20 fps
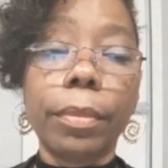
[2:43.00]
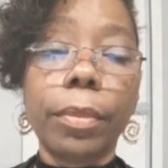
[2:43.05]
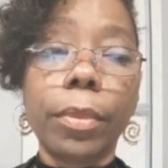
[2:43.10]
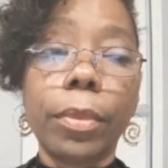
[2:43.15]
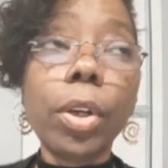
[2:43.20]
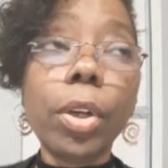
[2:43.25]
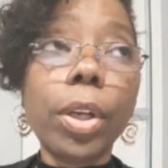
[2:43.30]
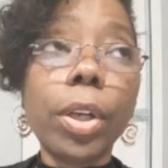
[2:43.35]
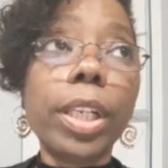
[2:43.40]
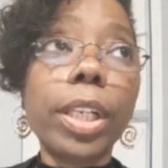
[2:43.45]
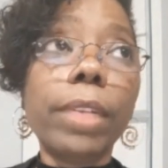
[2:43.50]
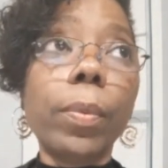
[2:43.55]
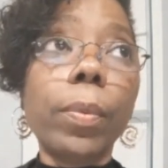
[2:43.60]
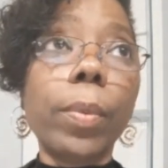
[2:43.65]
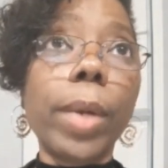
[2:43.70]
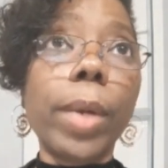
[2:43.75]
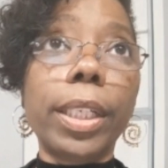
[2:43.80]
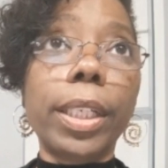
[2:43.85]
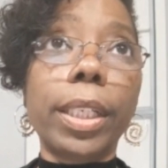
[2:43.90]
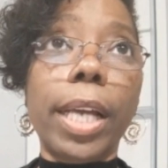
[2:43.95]
You don't even
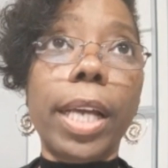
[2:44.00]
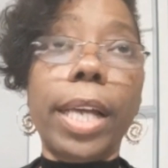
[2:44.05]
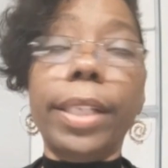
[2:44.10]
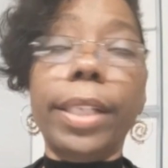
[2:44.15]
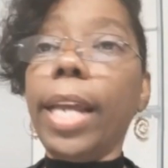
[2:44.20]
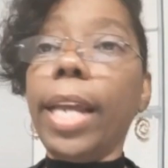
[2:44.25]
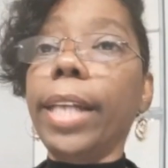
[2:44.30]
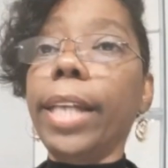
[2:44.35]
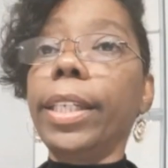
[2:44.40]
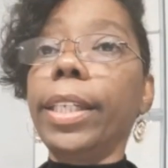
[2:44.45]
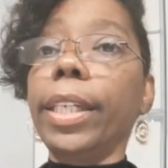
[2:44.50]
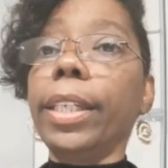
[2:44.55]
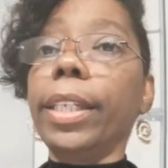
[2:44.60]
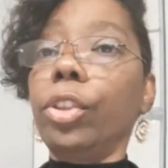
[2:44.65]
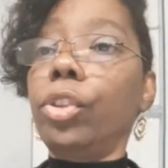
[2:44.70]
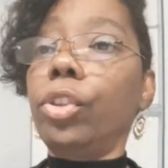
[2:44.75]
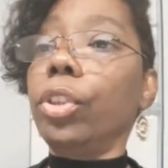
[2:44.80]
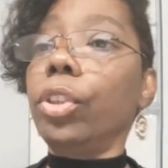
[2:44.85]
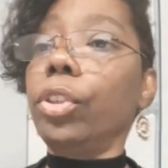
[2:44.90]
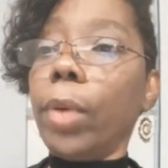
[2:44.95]
recognize it. I get
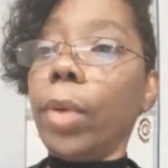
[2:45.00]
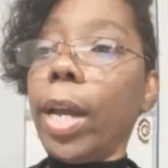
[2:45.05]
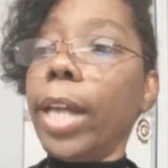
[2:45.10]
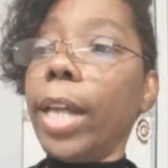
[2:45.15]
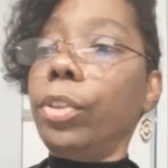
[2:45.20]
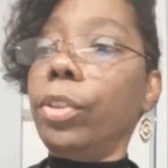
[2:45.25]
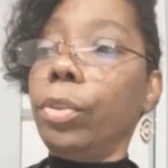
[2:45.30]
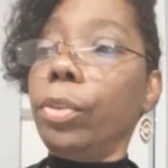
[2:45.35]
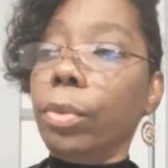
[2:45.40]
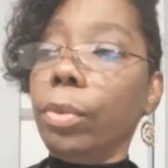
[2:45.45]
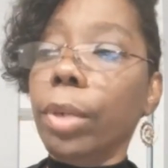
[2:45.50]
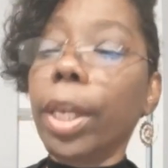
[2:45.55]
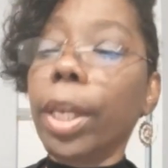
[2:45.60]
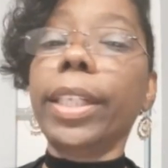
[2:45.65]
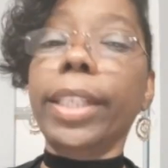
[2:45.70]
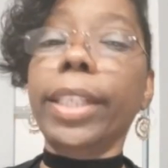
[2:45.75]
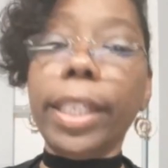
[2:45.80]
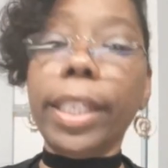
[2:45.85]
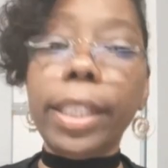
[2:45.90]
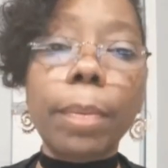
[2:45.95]
that you're trying to
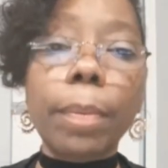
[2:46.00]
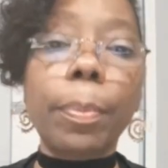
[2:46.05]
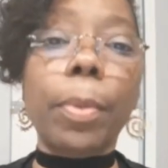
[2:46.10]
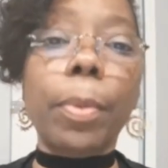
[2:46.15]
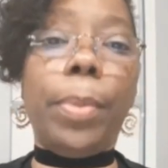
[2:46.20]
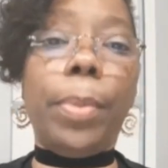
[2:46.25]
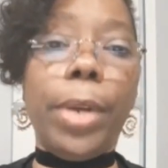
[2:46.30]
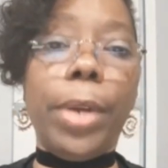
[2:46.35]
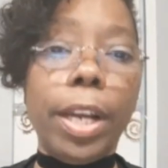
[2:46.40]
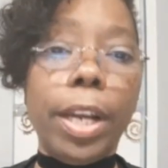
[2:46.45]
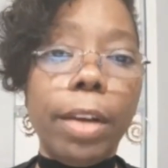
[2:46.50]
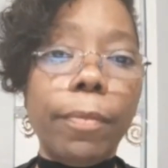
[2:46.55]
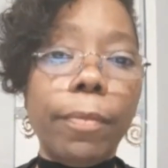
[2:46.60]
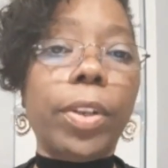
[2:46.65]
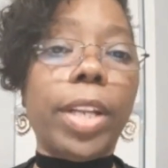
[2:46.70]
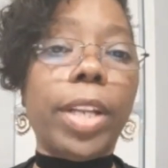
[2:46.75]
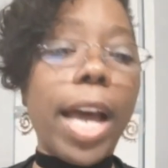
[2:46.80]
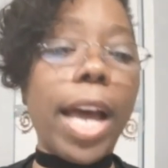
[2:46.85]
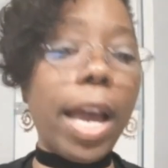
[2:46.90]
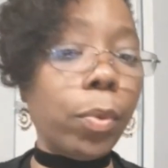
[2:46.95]
get them prepared for
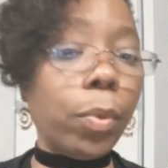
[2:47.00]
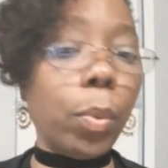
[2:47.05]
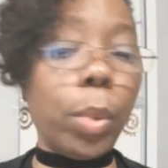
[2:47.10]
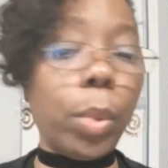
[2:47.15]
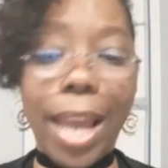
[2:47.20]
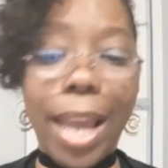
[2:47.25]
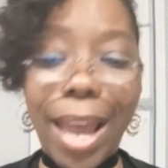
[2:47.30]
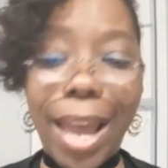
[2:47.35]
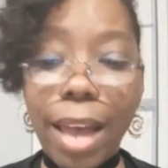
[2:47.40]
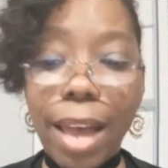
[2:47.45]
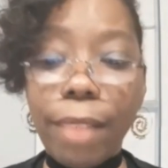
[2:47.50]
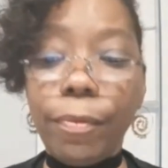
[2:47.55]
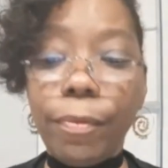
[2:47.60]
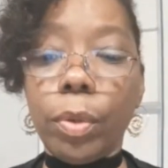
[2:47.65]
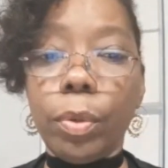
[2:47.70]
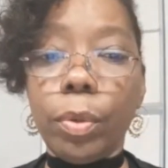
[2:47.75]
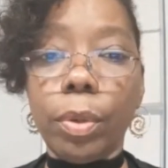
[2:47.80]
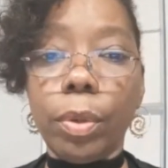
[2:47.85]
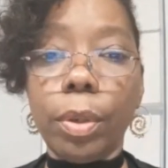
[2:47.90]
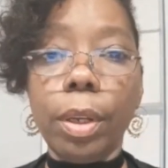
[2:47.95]
life or what have you.